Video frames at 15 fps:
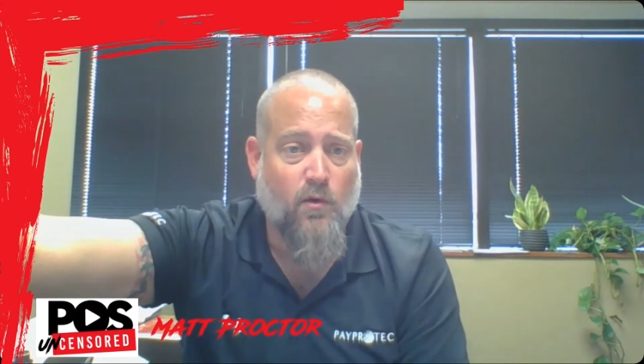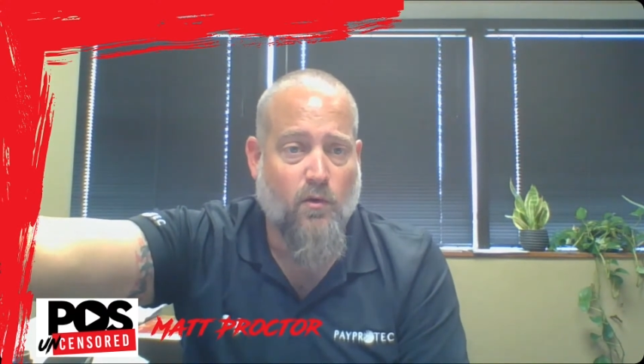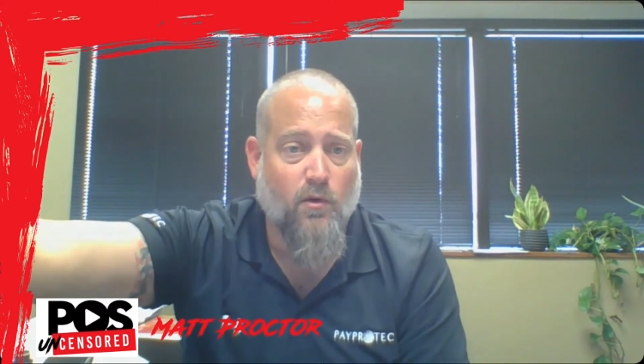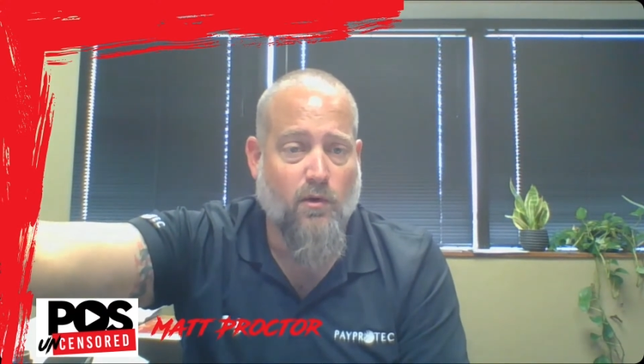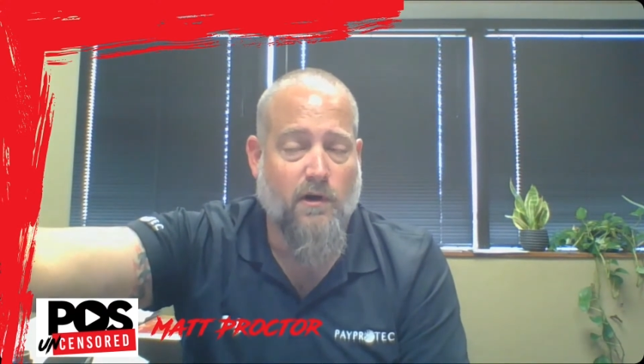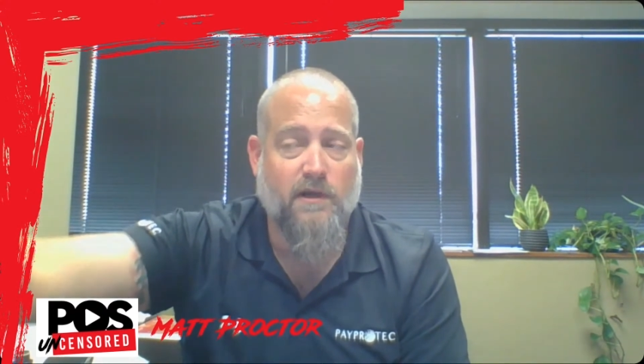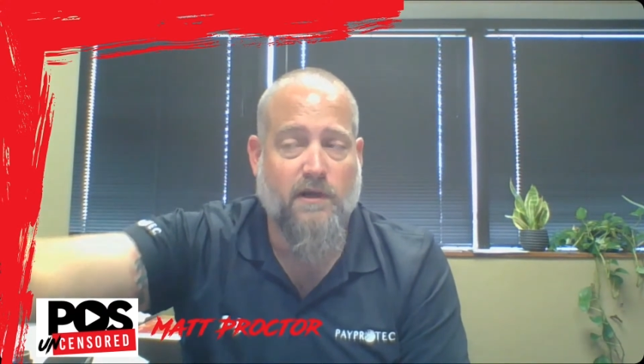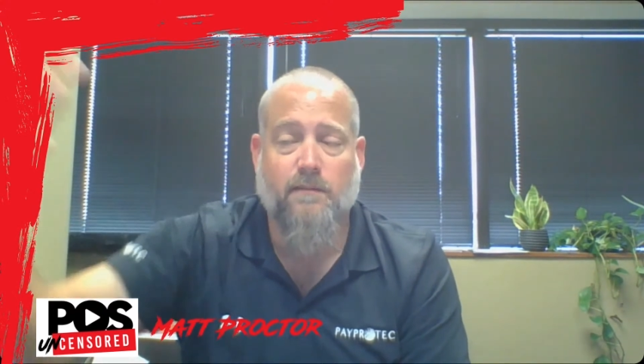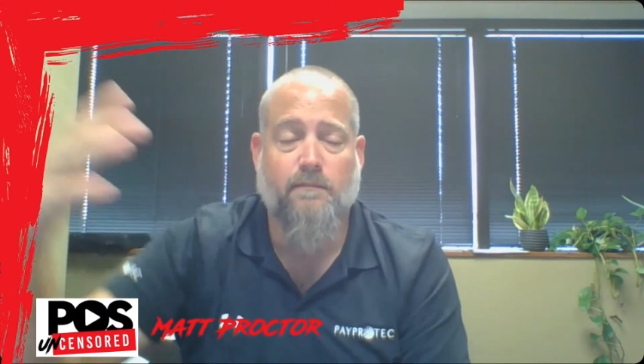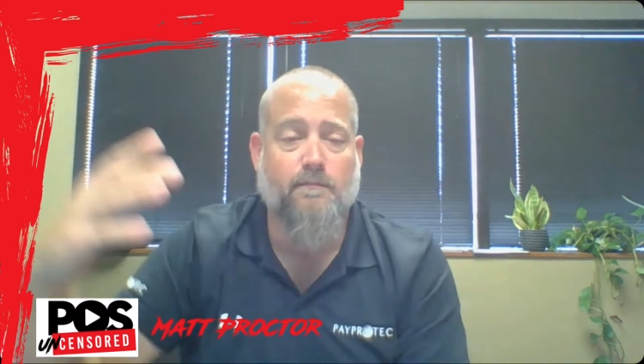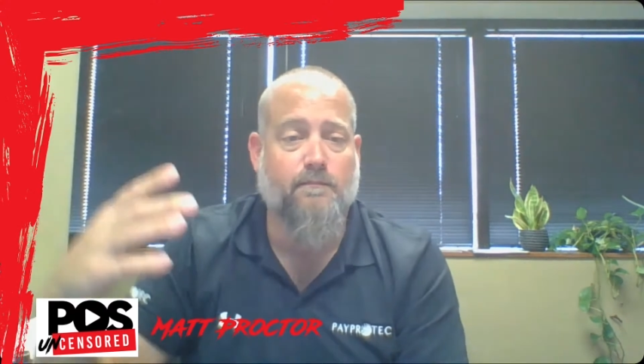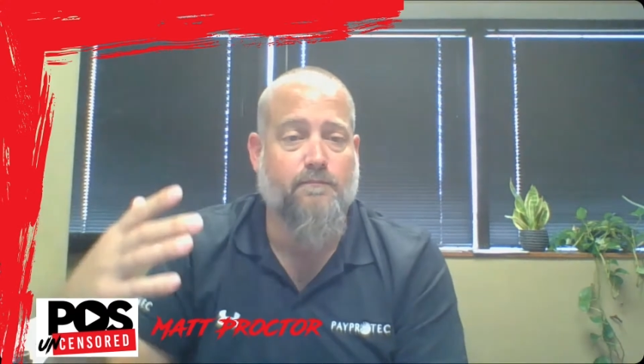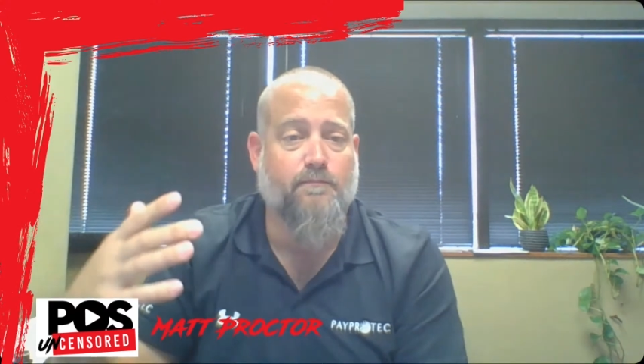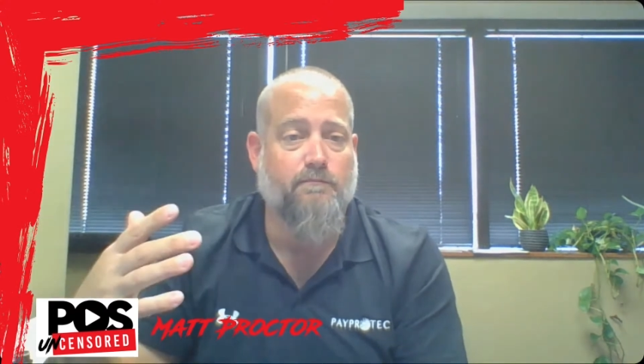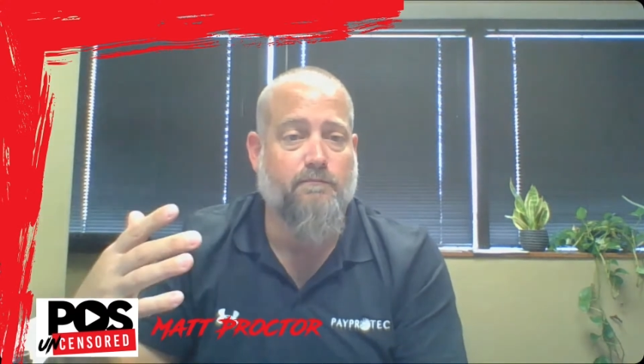Or it
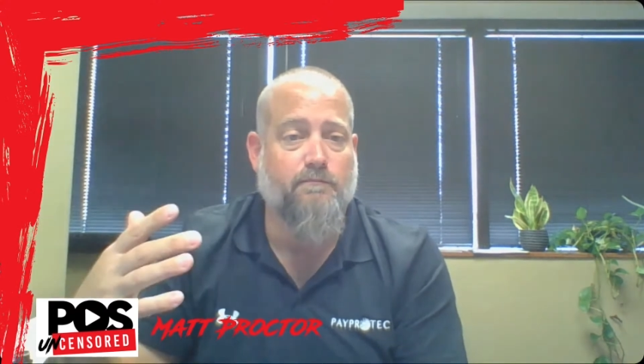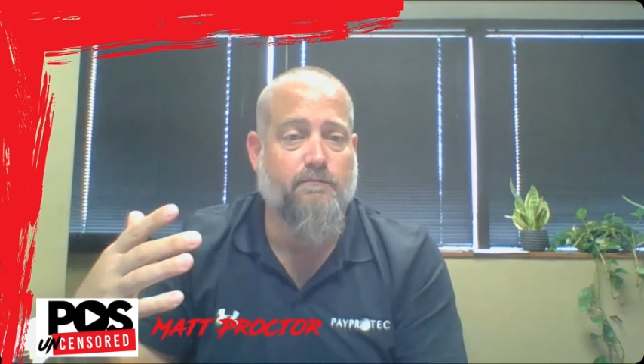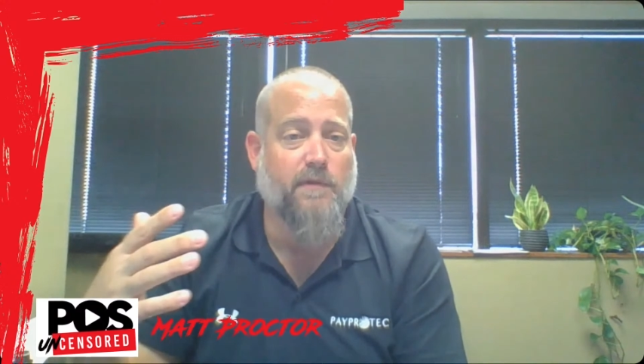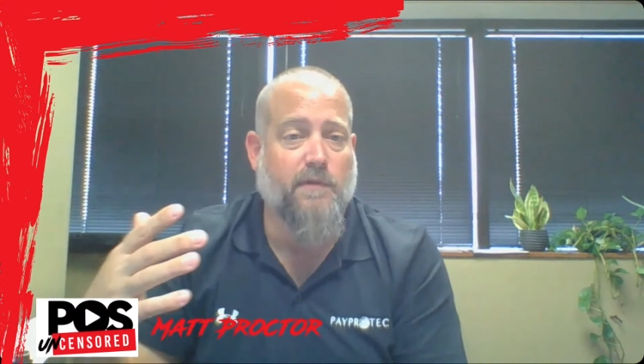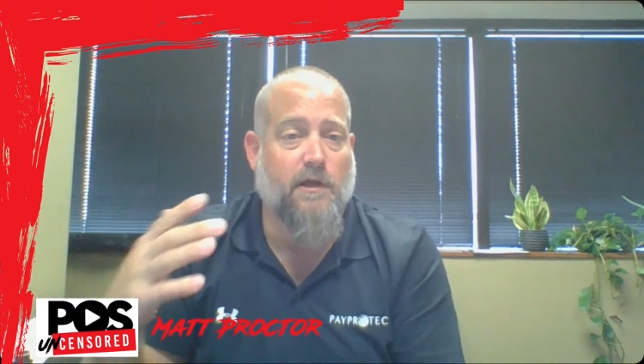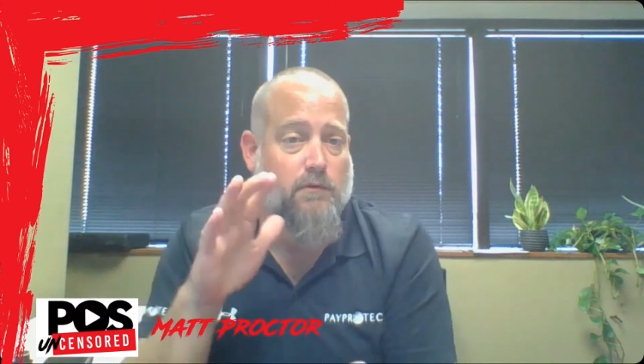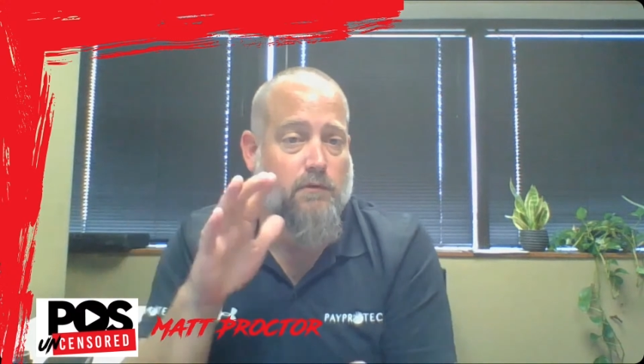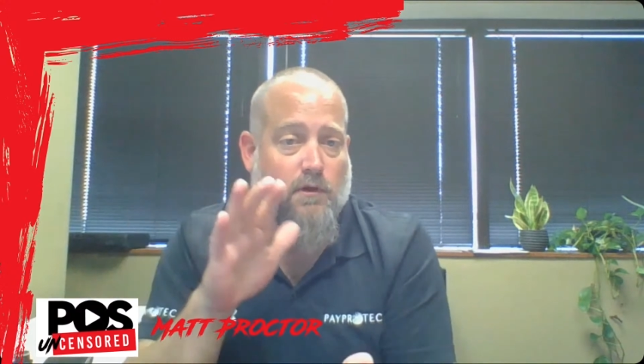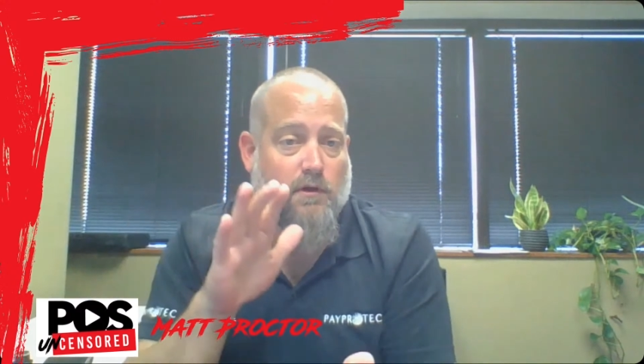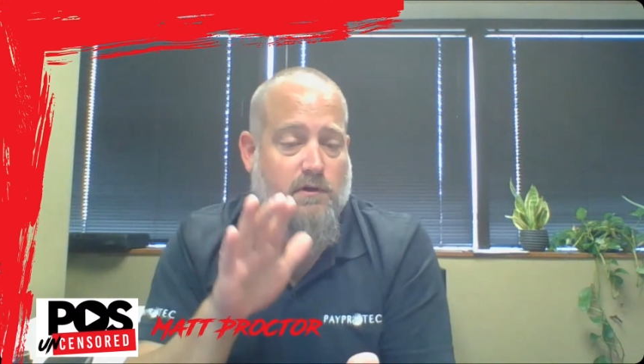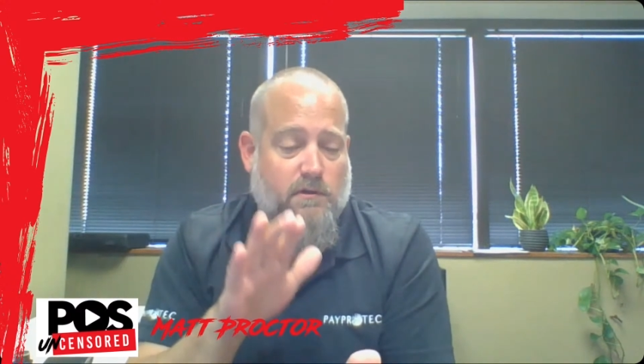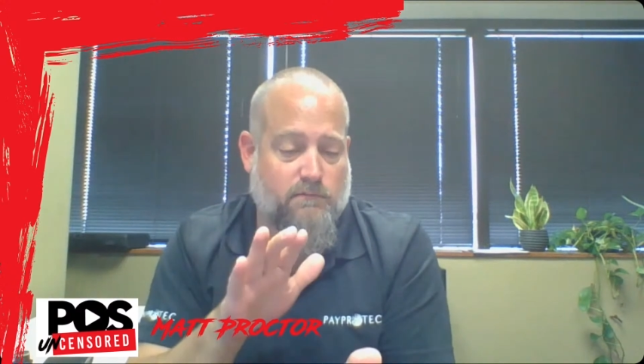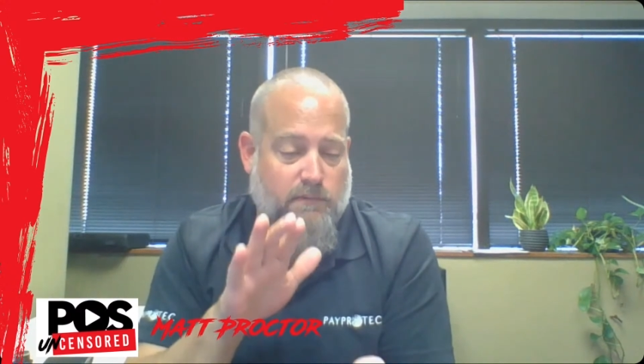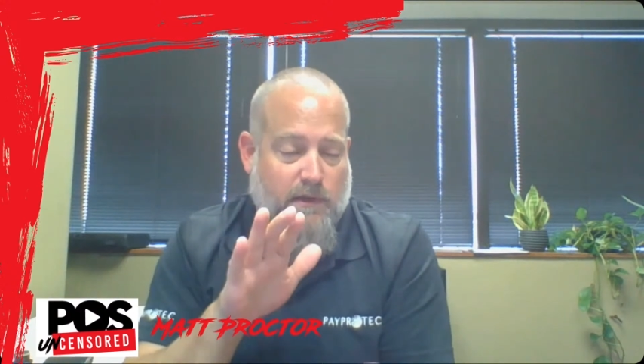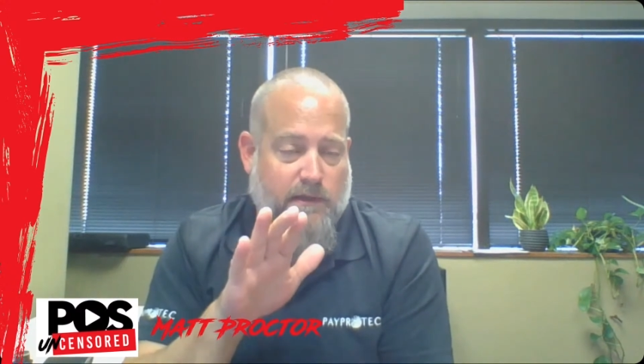can, look